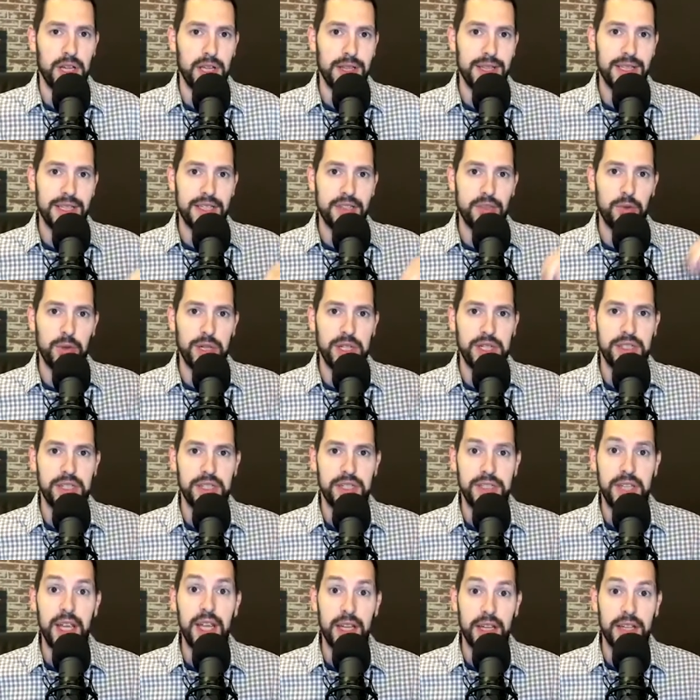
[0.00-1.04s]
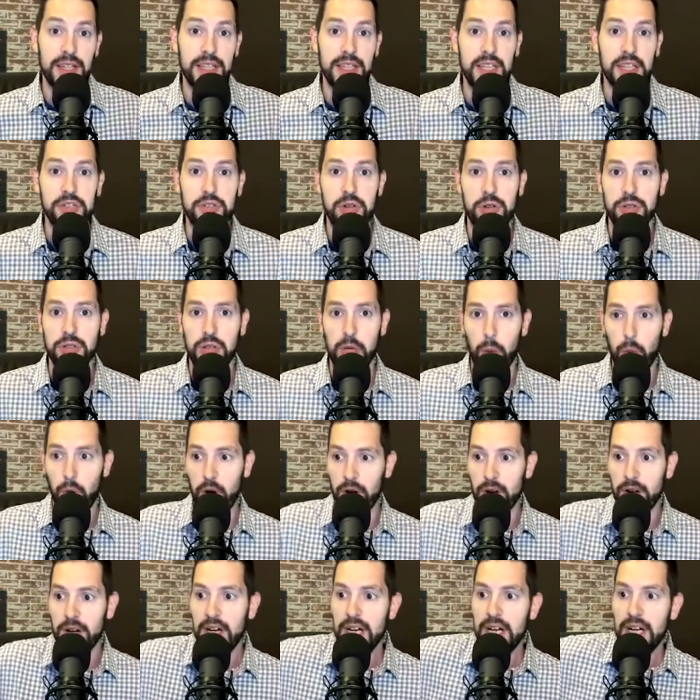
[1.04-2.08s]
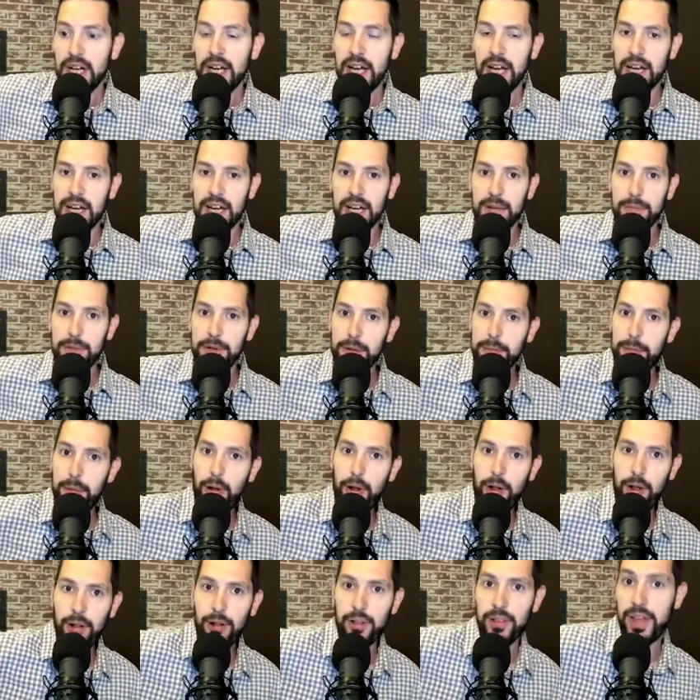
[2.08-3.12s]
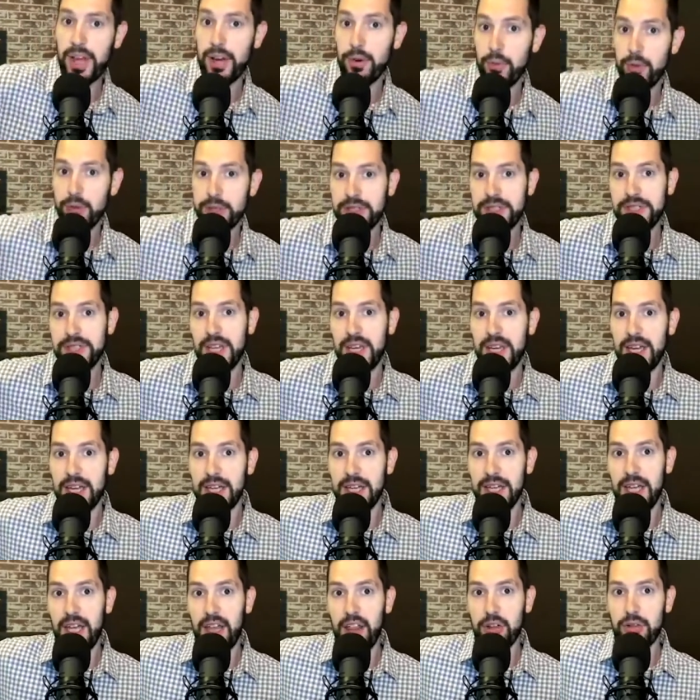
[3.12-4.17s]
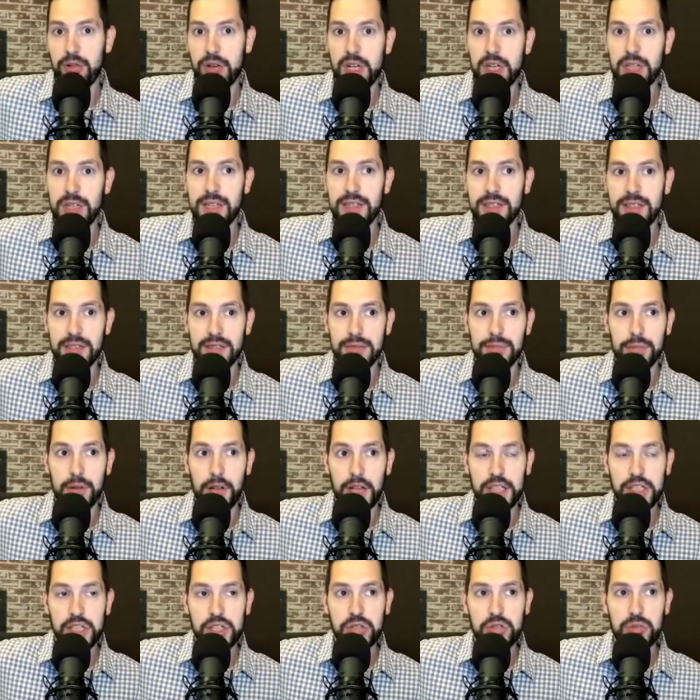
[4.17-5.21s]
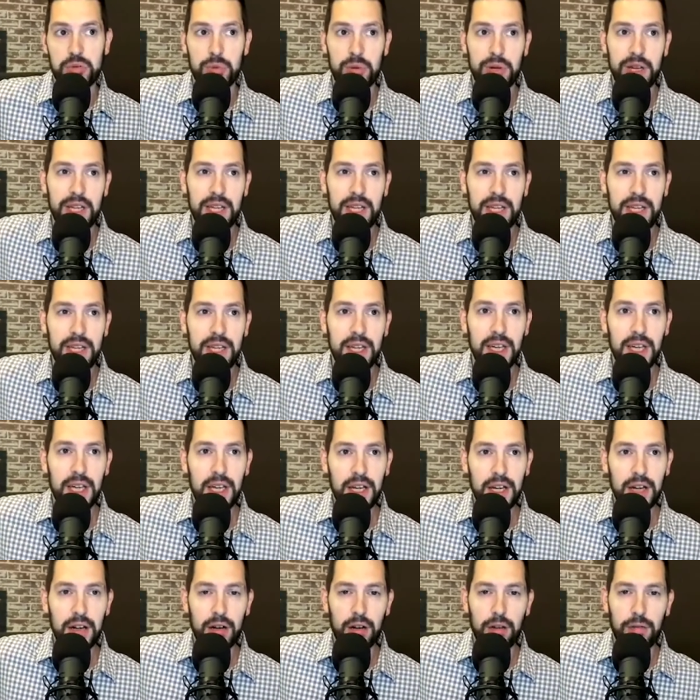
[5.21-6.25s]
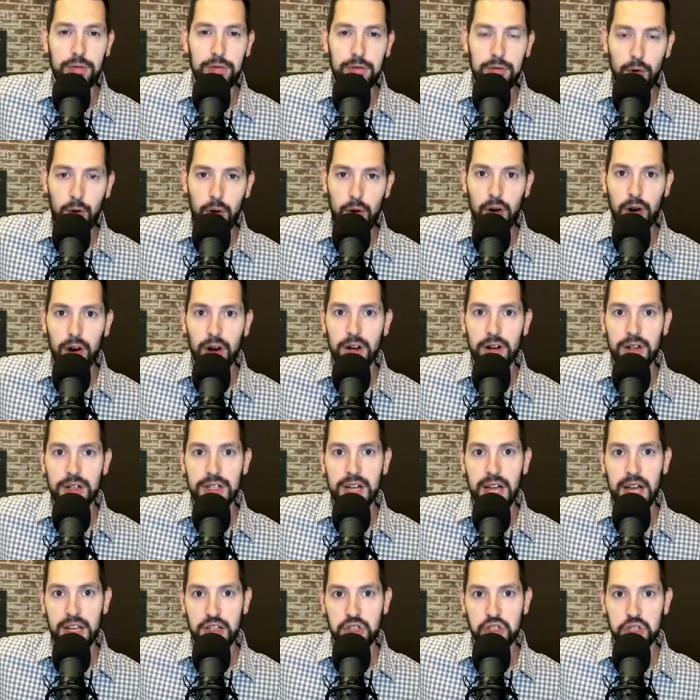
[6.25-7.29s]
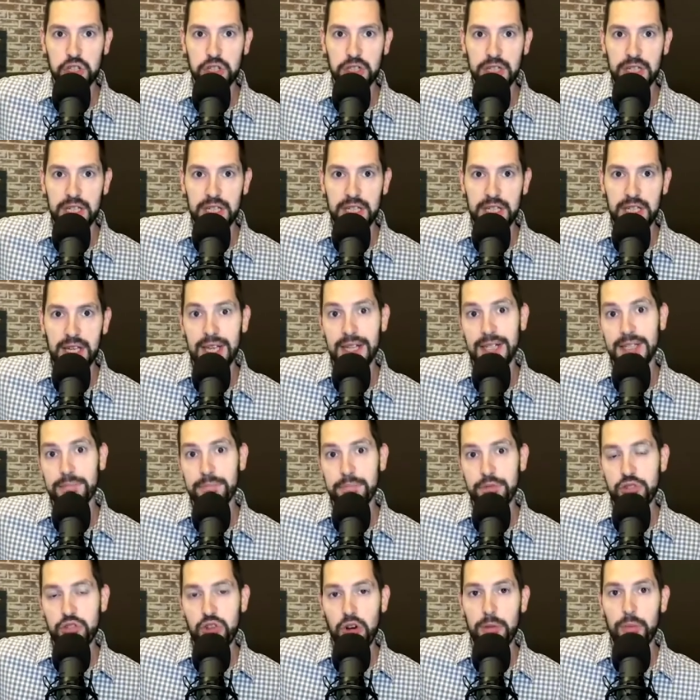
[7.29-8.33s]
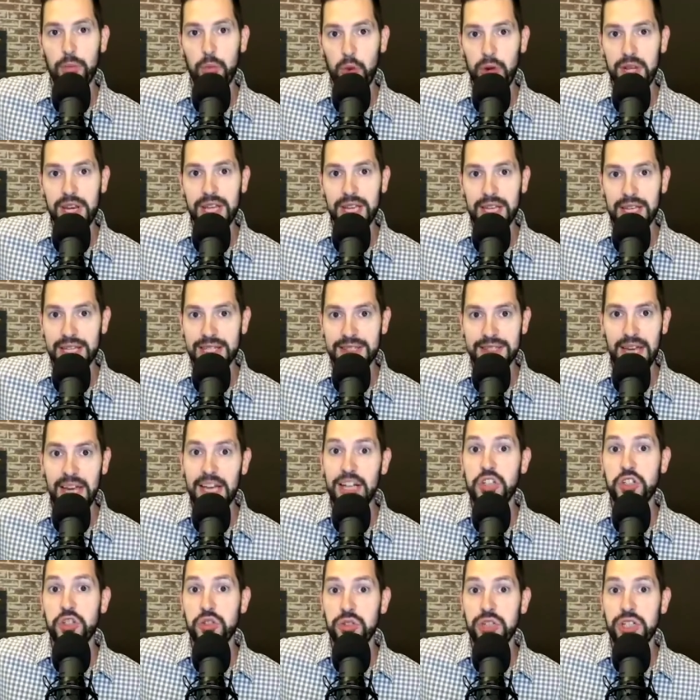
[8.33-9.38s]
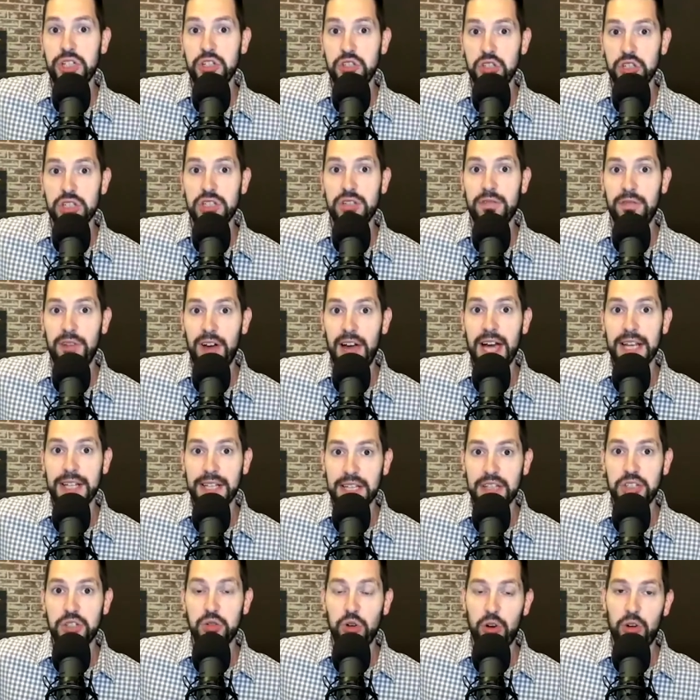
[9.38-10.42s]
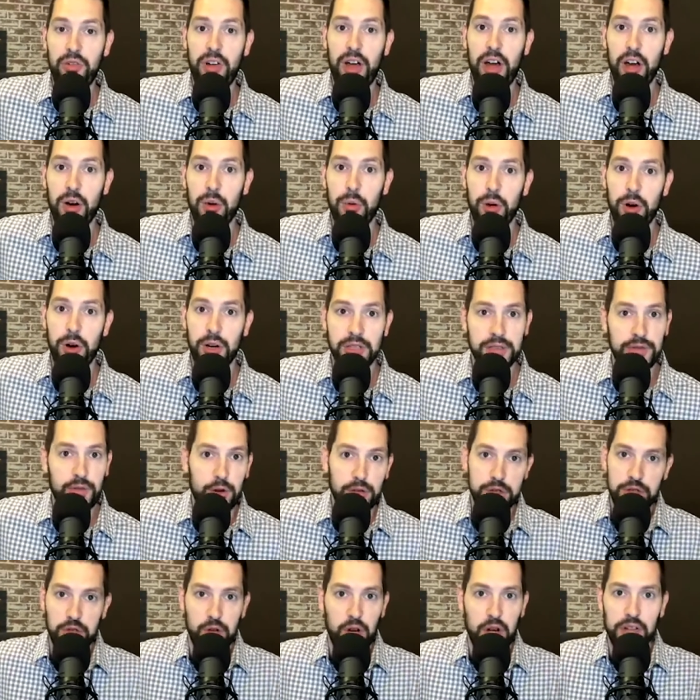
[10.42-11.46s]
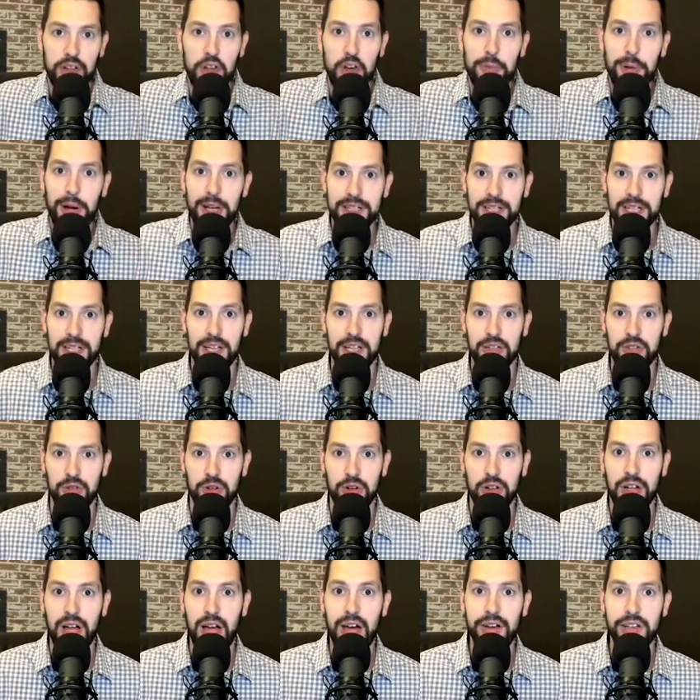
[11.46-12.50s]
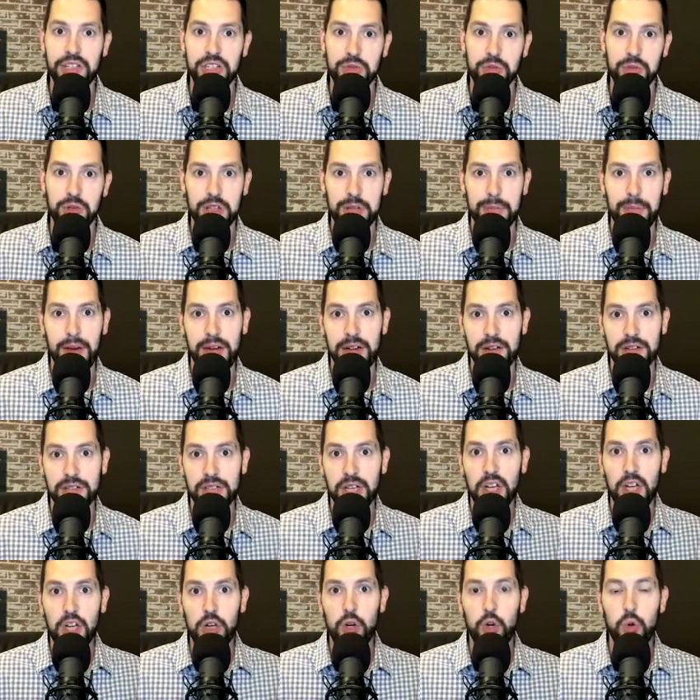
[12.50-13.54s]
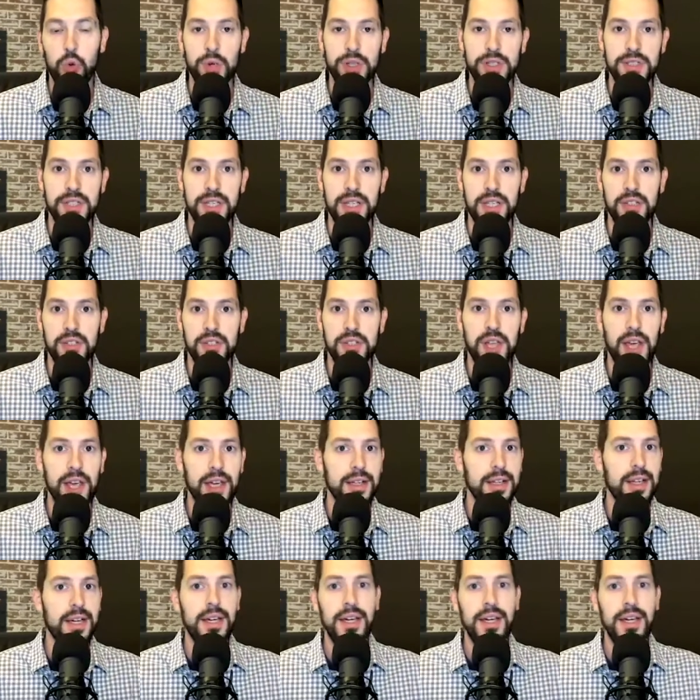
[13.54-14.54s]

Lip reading: in 2016, and they certainly were. But a poll that was, say, Hillary Clinton plus 3 or 4 nationally and Trump winning is actually just fine. That's sort of how it works. Of course, you all know about the Electoral College. It really matters who wins each state.